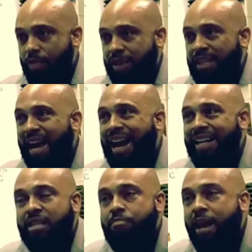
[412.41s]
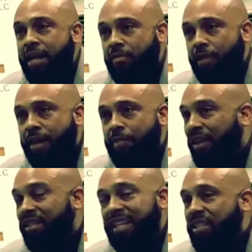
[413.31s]
there's a high demand for that
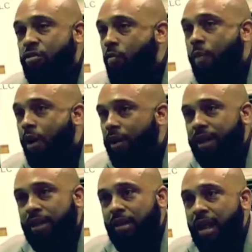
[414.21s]
because there's no market.